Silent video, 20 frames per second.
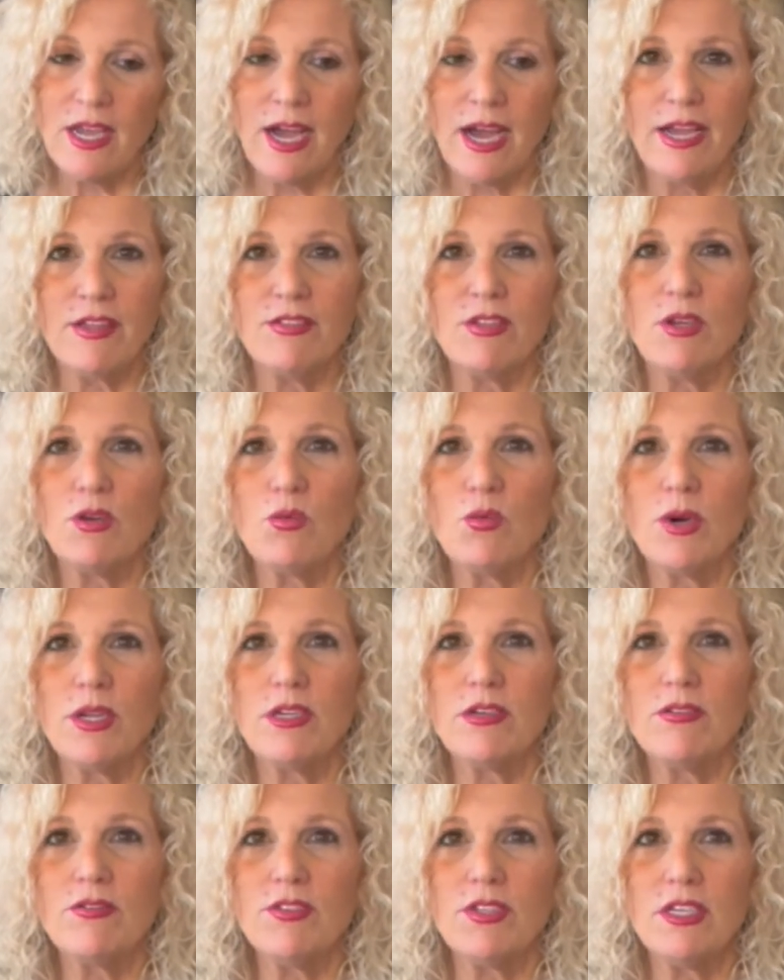I think one
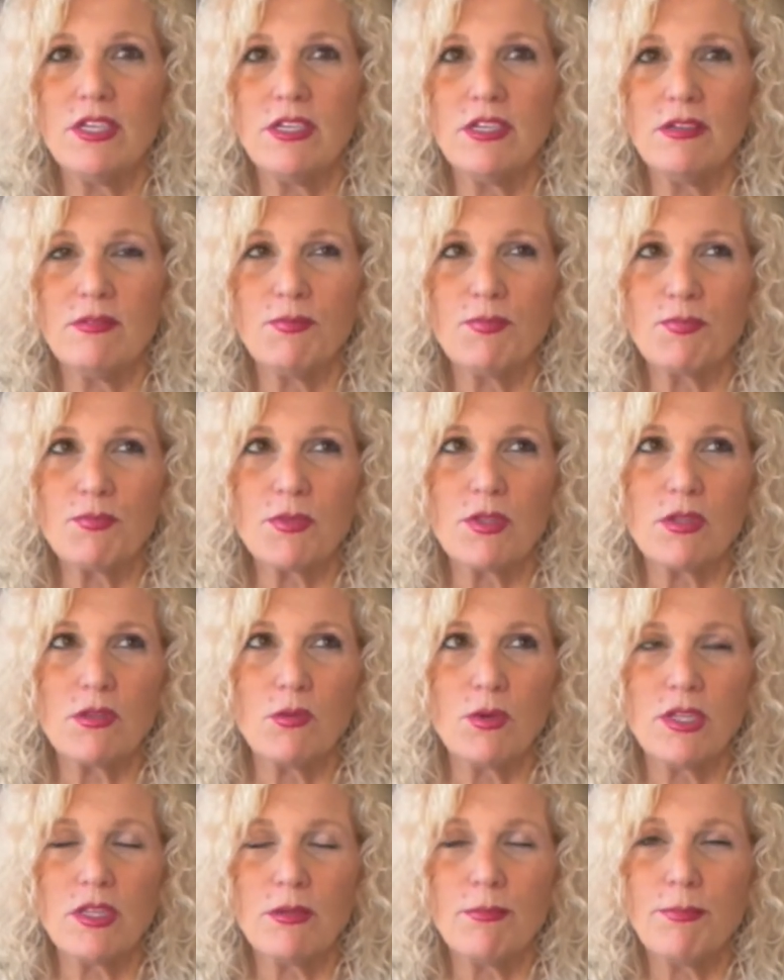of the
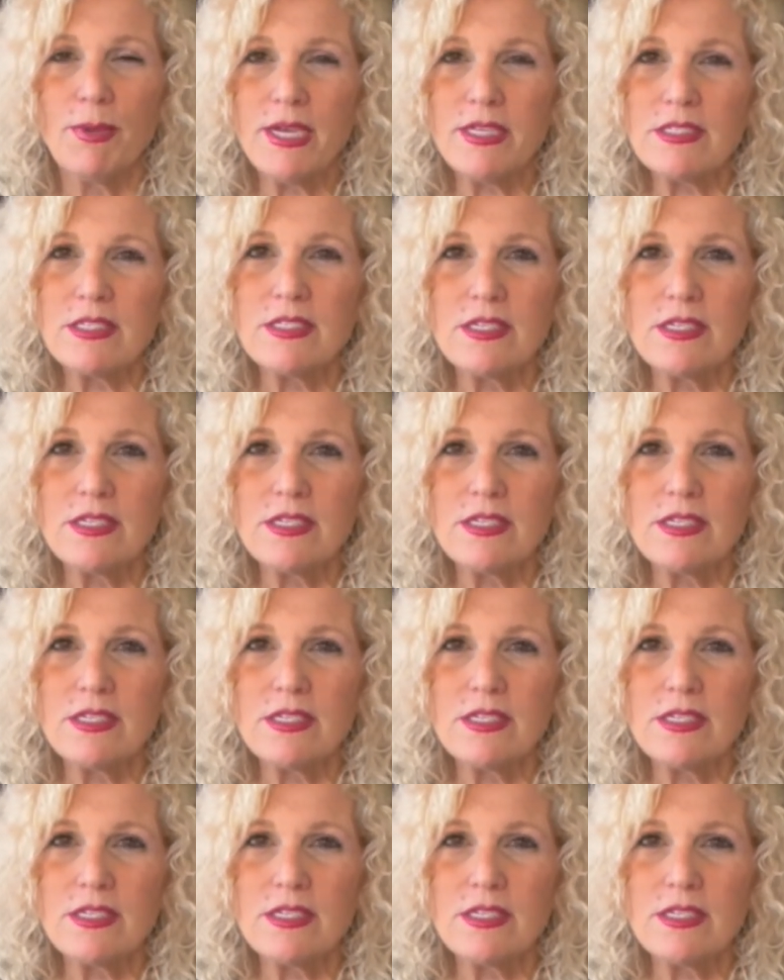one of the best